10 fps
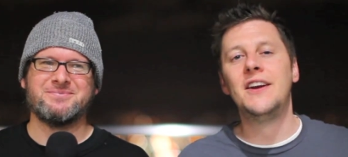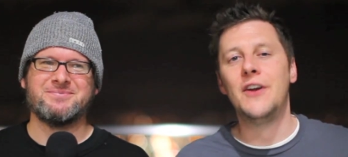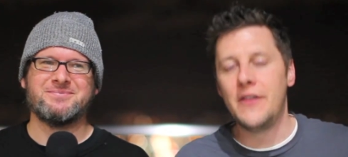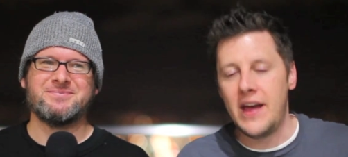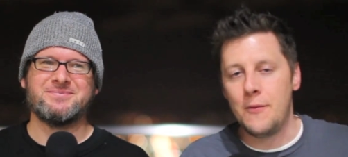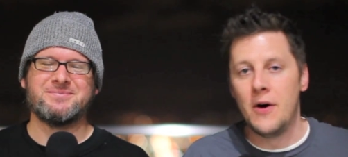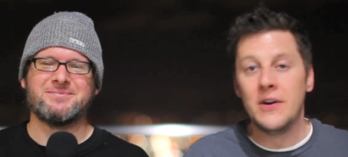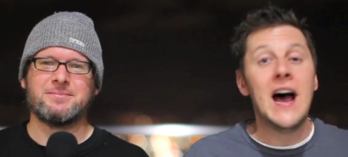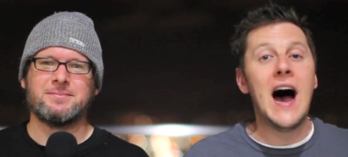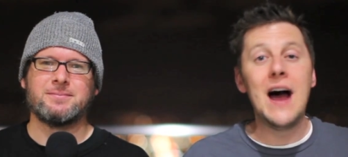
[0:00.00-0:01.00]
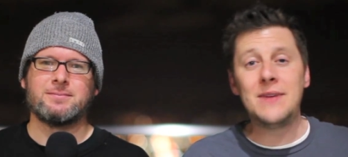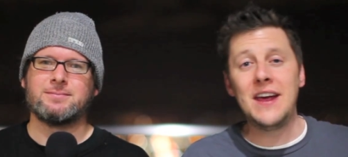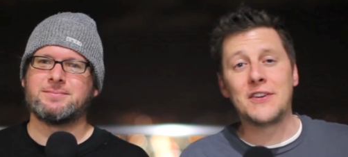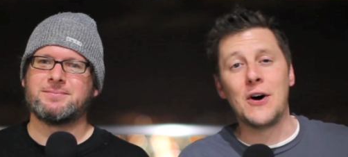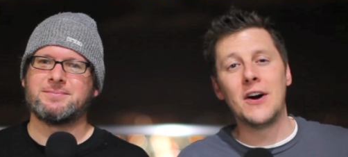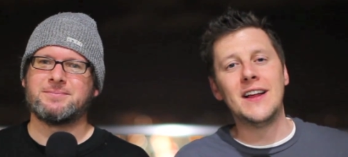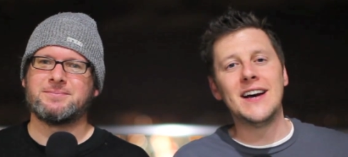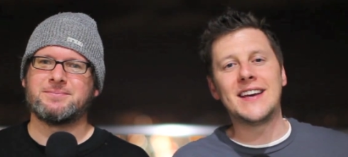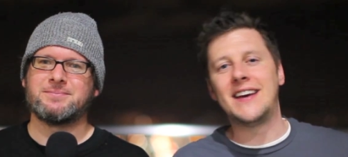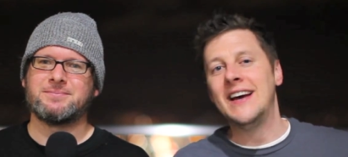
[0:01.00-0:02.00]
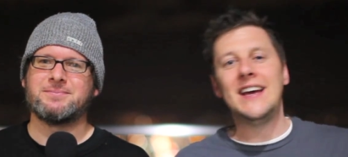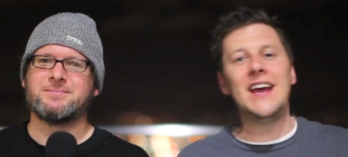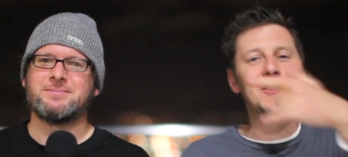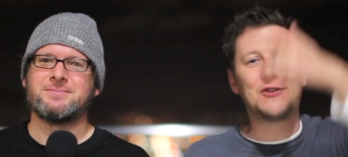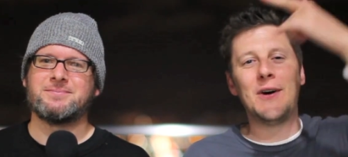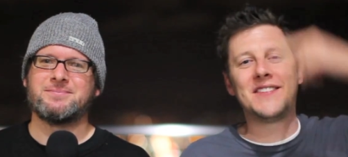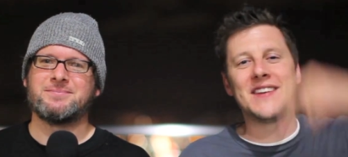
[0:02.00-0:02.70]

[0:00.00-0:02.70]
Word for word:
Speaker 1: no, they won't. I'm Keith Korneluk. He's Chris